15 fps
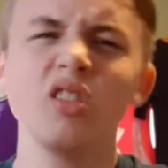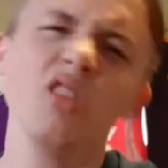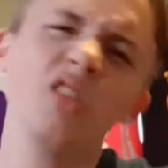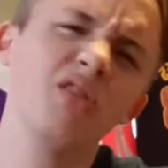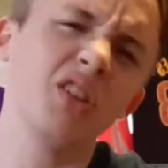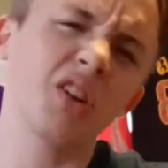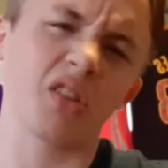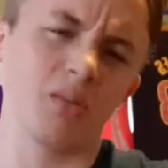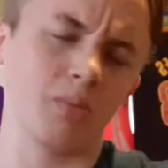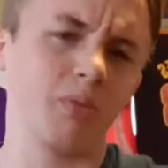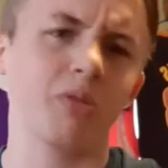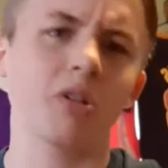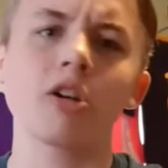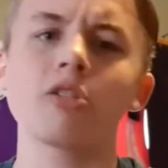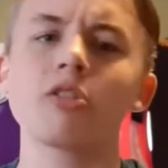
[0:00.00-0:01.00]
you know Kobe
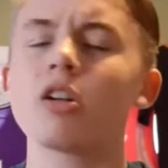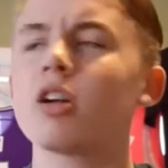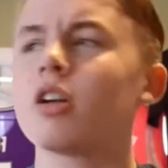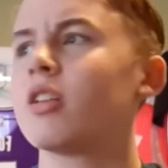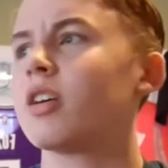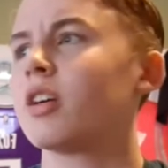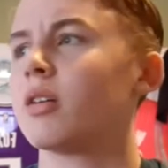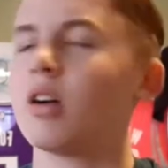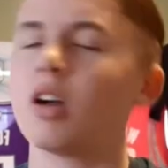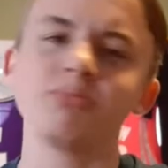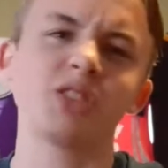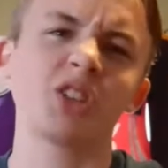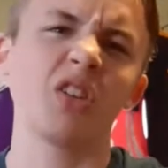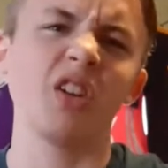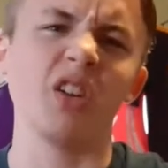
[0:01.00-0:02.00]
Bryant, right? Like, I'm
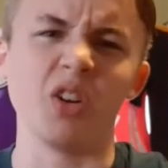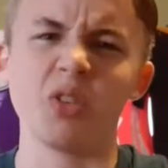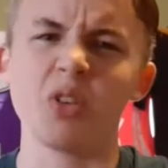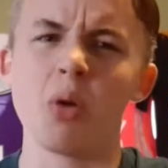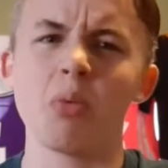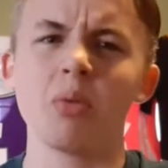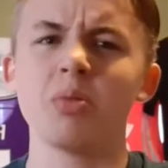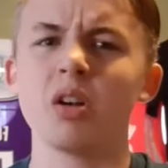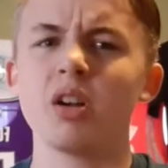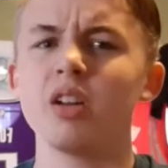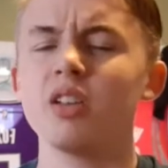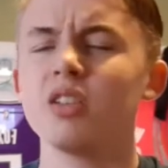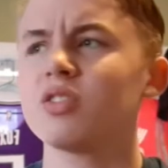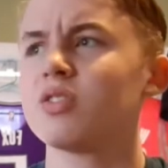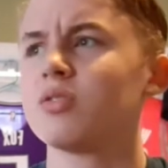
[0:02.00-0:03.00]
sure you know who Kobe Bryant
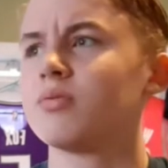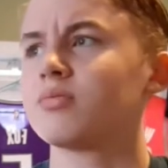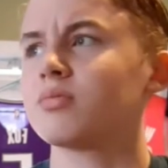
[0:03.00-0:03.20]
is.